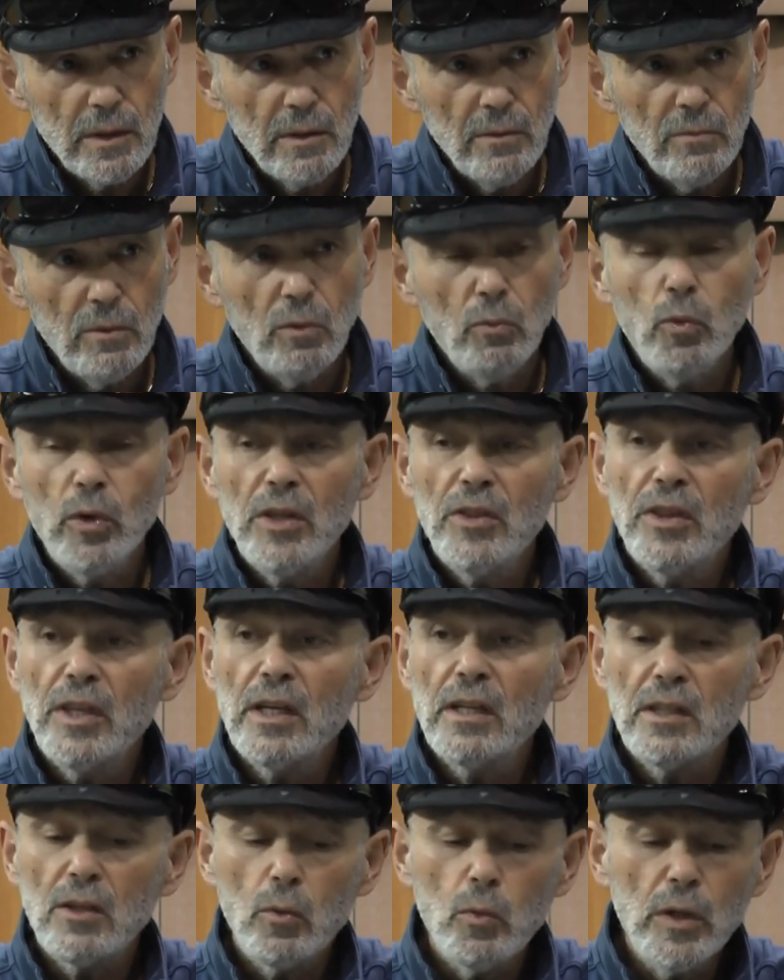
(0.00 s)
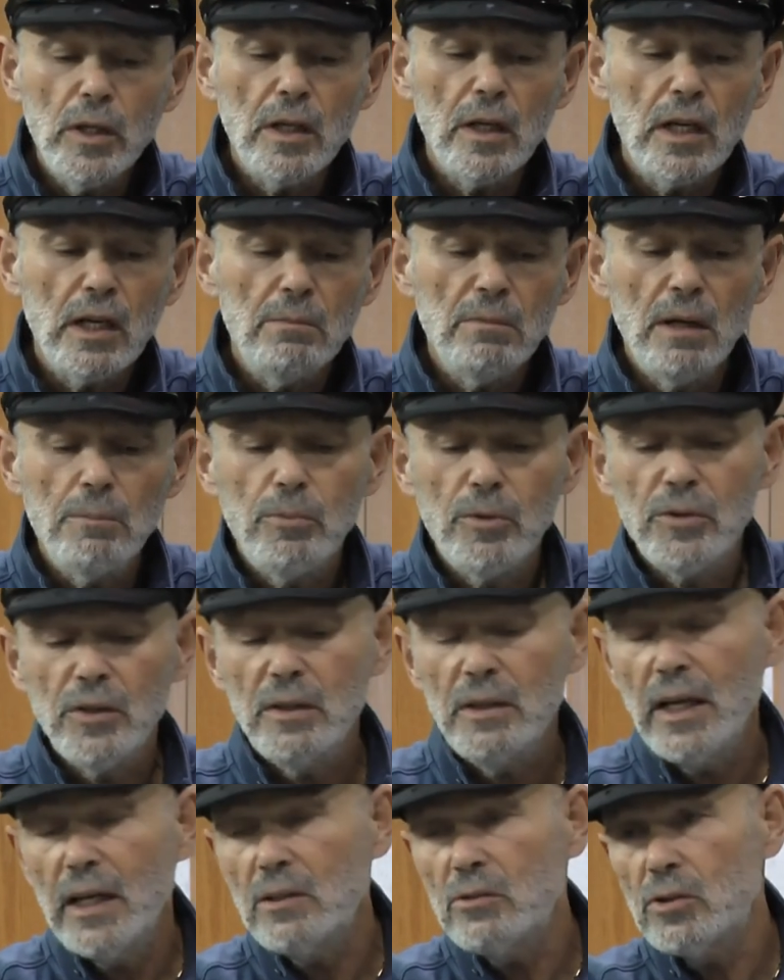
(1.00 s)
When we think that we can come up with
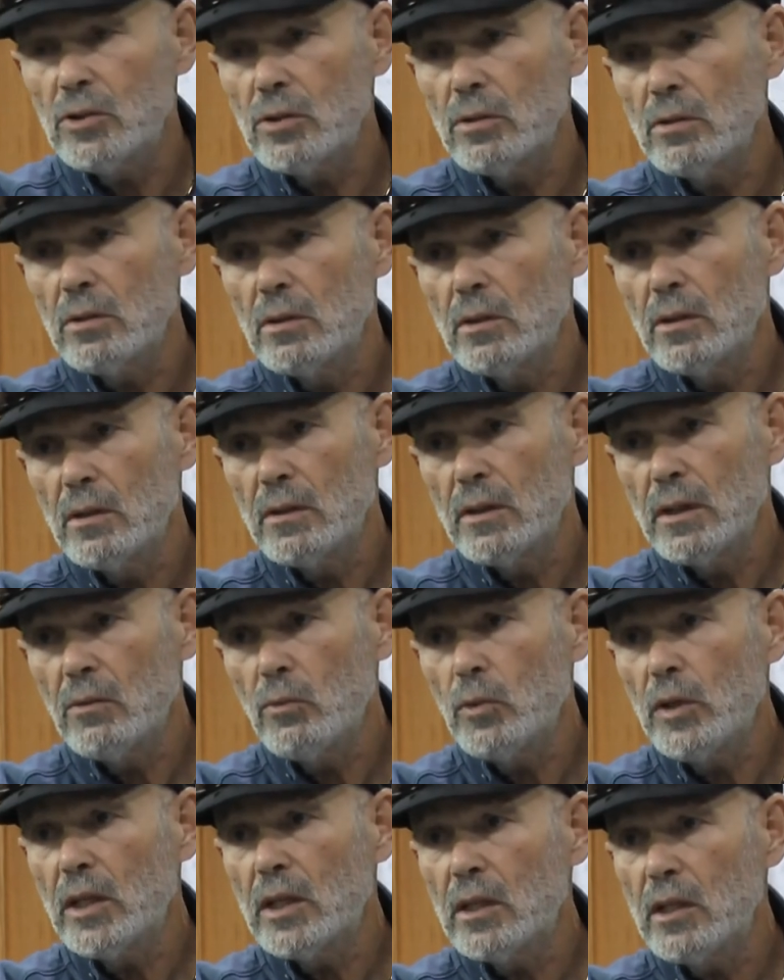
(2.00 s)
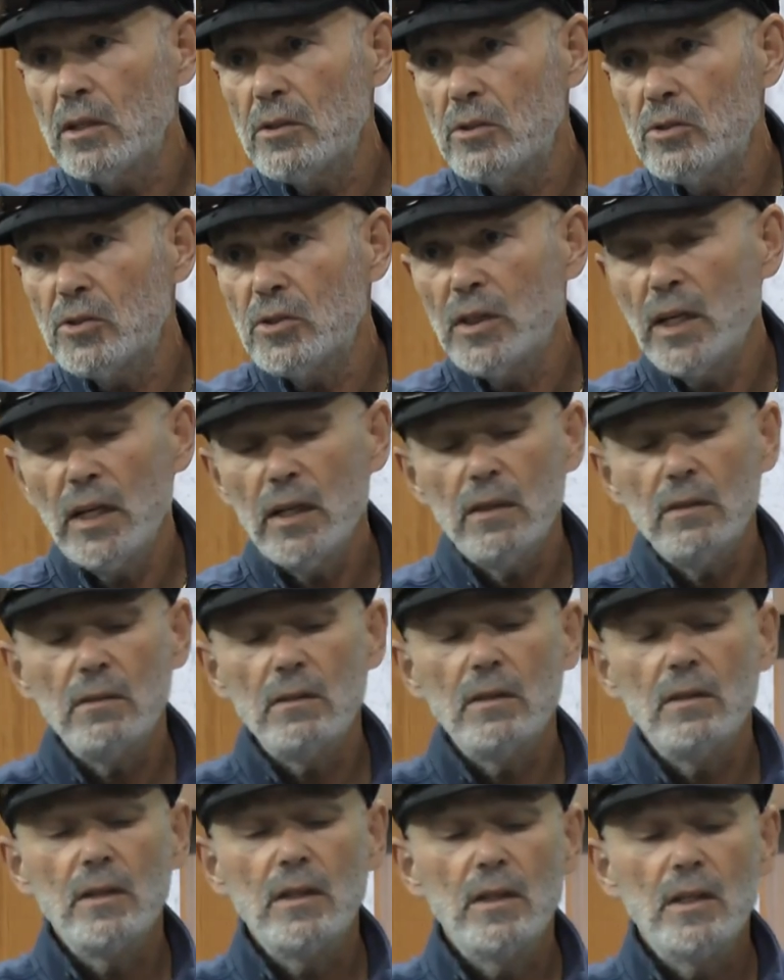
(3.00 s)
an answer that we can understand,
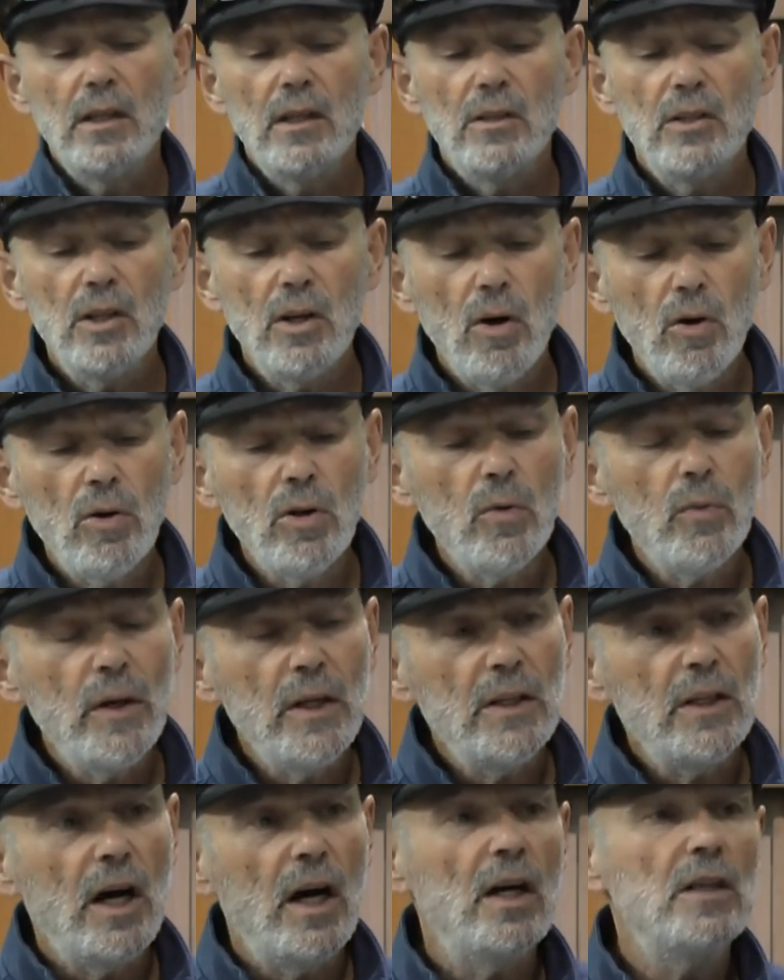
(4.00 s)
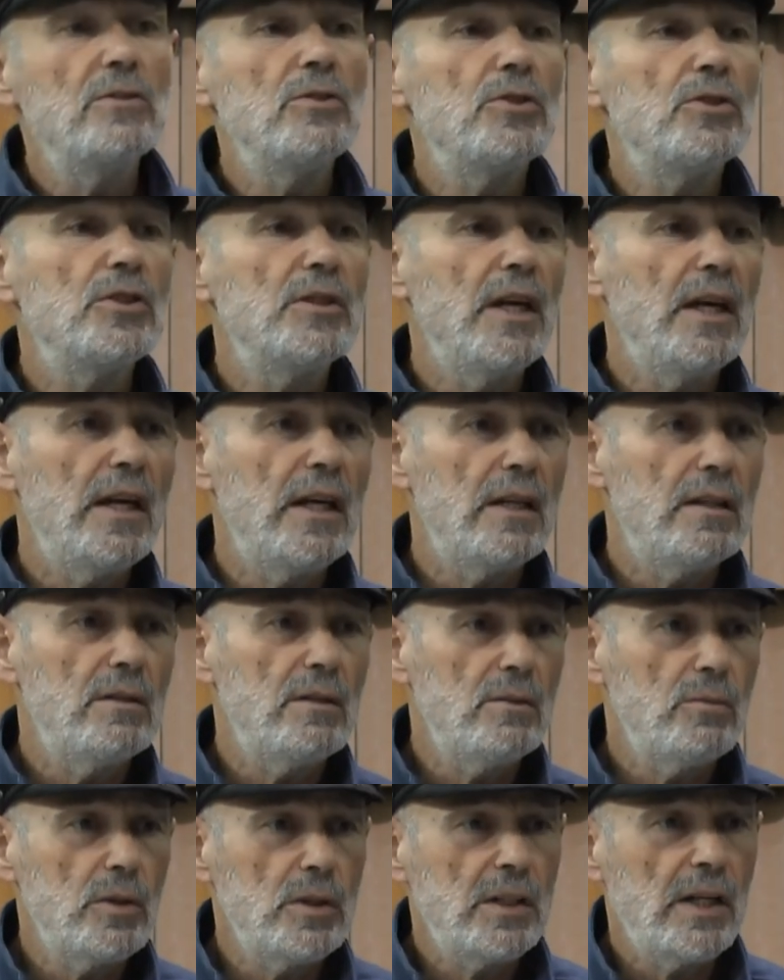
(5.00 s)
the only way to understand
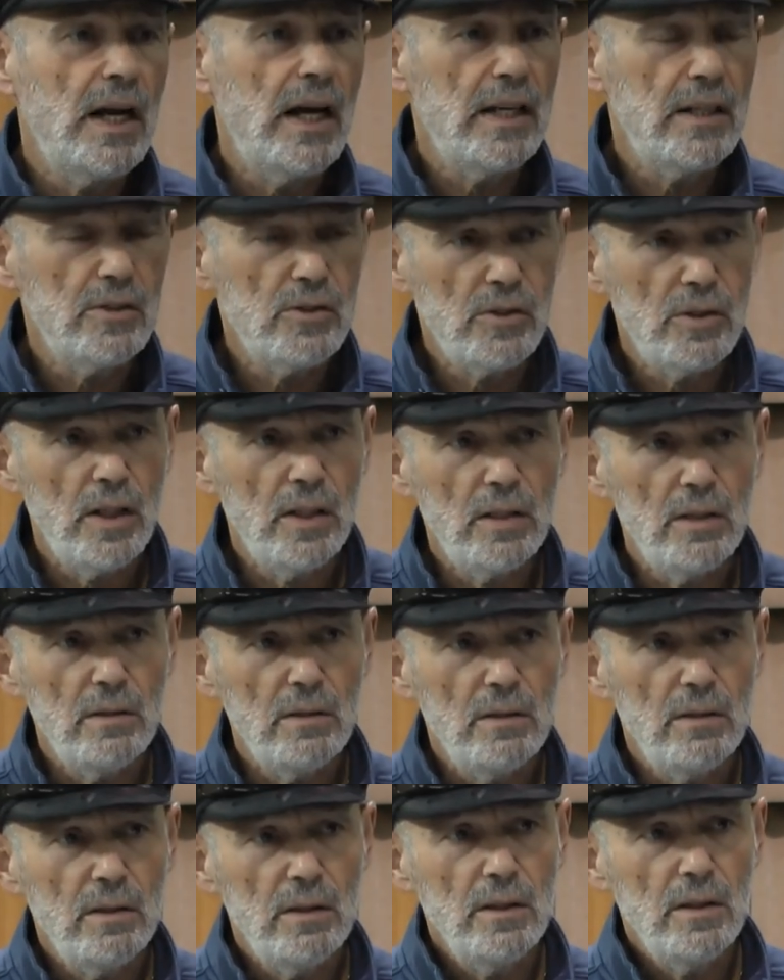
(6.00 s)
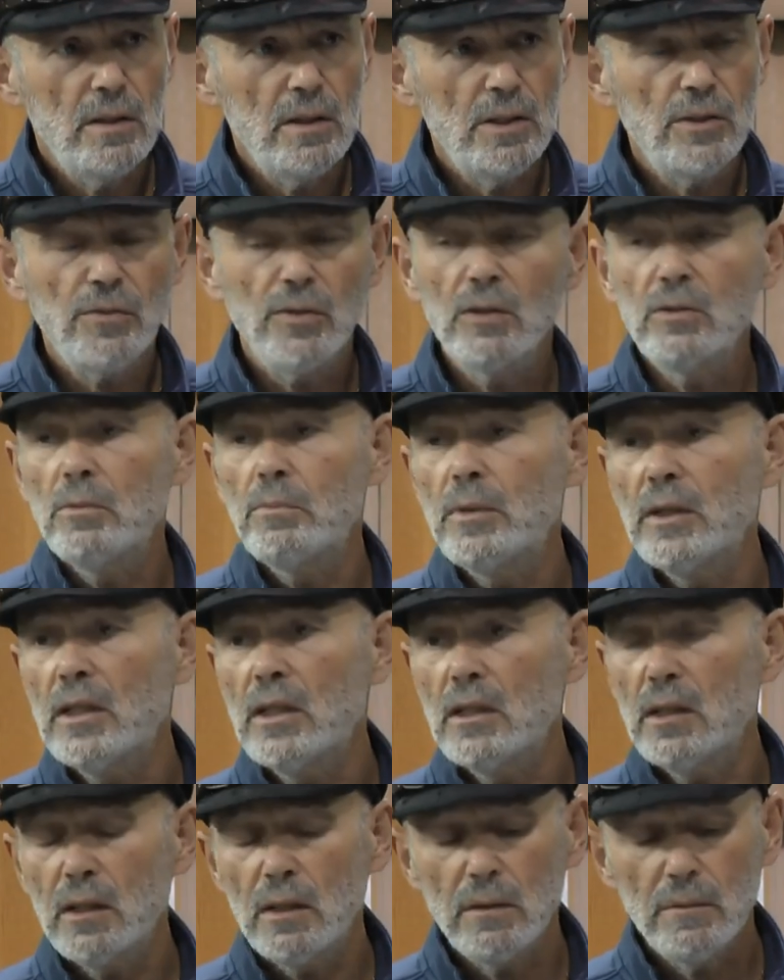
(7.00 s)
what God has done is from the
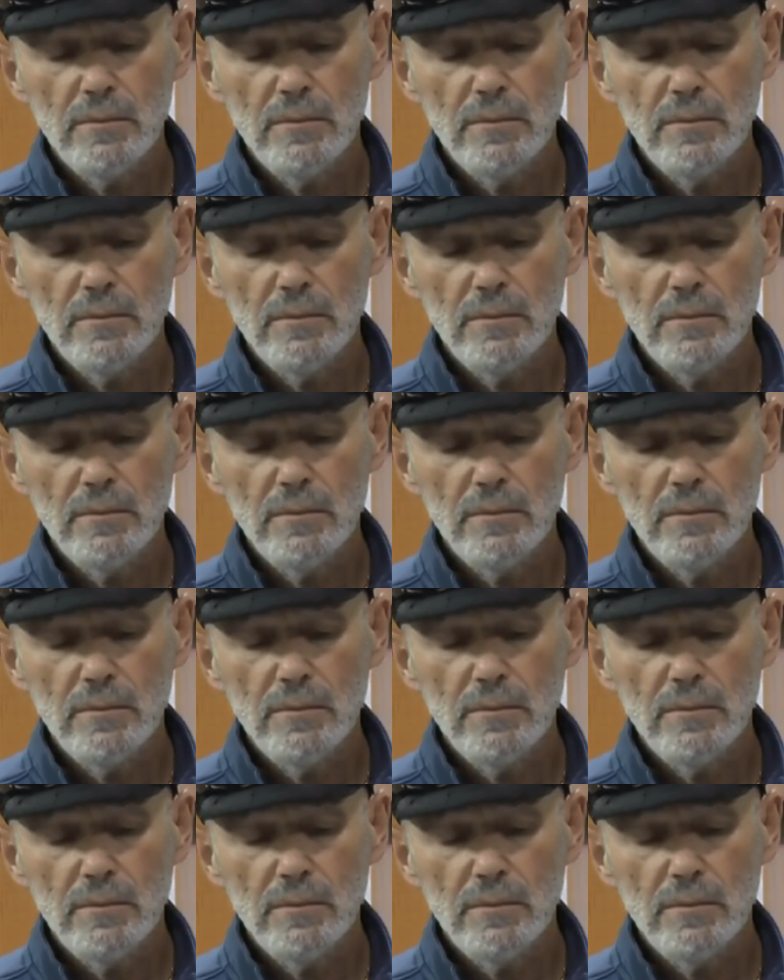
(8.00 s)
beginning.